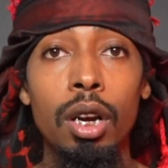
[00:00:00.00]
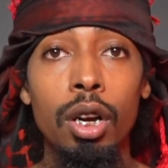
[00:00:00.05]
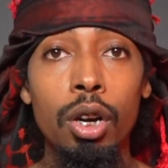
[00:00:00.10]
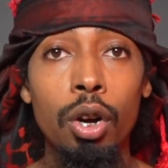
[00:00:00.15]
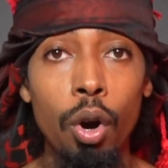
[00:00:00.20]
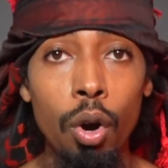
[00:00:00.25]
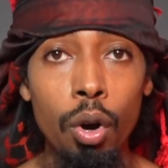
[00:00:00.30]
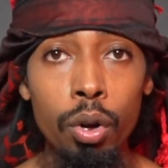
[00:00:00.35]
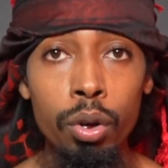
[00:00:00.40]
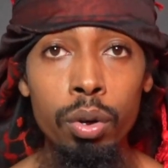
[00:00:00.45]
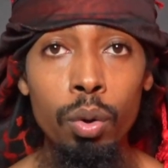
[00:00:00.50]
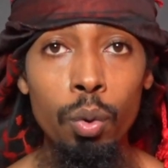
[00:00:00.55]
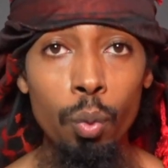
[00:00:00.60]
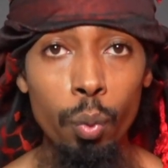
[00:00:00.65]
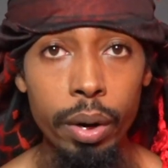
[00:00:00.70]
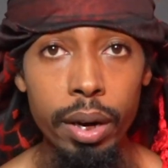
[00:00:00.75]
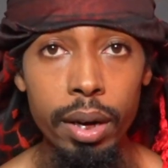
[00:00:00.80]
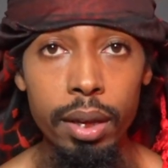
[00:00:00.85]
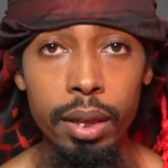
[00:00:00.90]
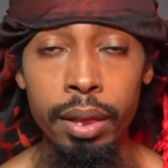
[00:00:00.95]
Con
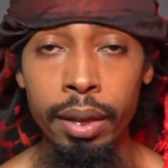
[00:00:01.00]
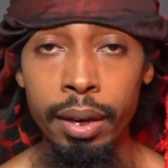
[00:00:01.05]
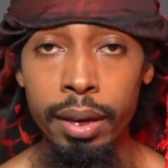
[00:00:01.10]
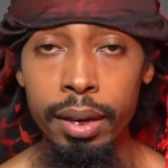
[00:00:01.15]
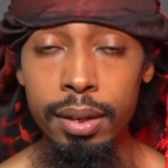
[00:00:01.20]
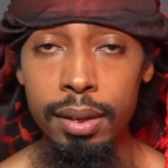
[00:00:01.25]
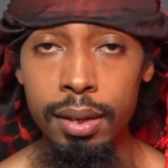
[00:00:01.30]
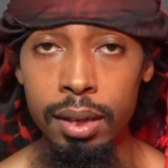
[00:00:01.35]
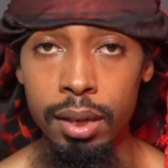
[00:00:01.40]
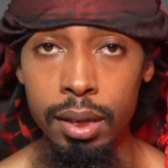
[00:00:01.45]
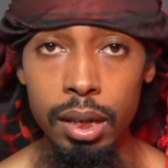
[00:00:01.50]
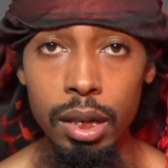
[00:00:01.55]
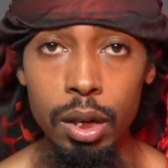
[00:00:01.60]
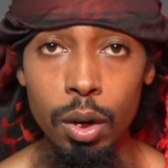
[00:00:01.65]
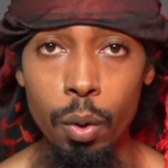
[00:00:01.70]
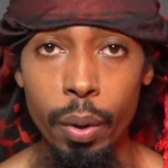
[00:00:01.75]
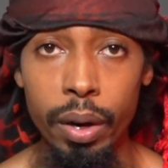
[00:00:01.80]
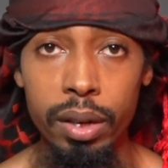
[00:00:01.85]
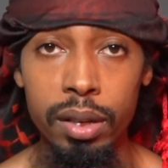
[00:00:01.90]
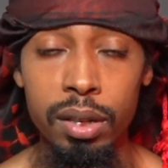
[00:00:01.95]
with
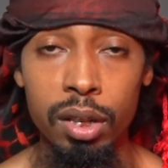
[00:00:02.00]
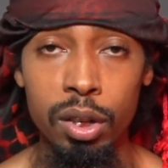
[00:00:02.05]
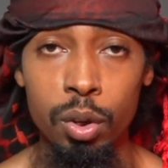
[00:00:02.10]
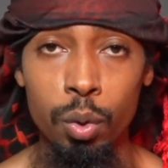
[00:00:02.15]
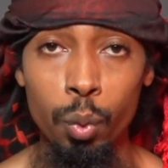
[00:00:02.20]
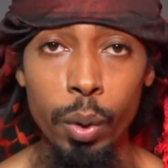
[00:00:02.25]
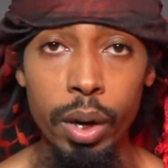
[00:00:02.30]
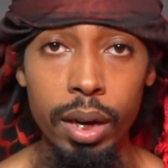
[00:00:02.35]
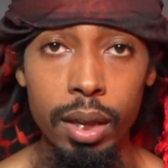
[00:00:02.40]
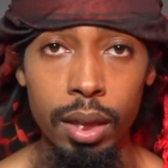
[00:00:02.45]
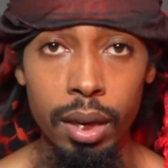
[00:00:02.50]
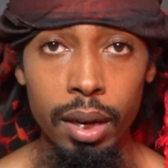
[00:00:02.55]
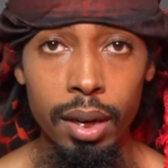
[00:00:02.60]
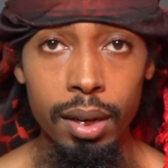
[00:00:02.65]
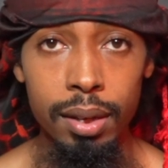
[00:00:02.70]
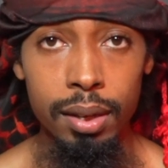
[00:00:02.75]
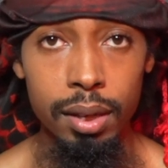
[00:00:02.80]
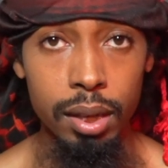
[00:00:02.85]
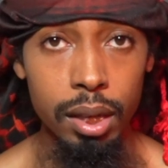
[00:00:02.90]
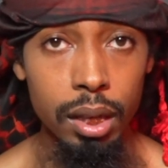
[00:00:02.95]
sequences, with
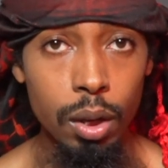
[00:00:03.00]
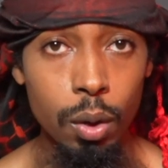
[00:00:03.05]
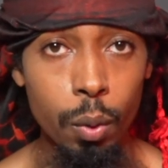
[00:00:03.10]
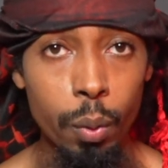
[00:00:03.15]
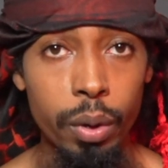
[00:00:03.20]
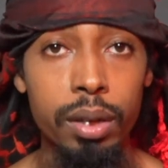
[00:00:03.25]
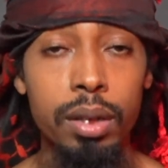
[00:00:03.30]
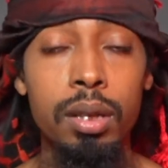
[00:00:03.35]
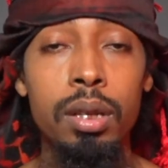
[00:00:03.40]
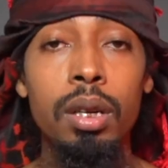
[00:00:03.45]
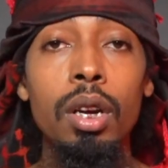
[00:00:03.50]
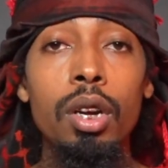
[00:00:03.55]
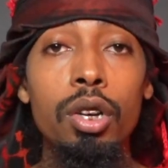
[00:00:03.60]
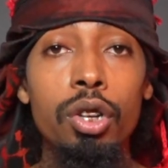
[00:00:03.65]
sequence.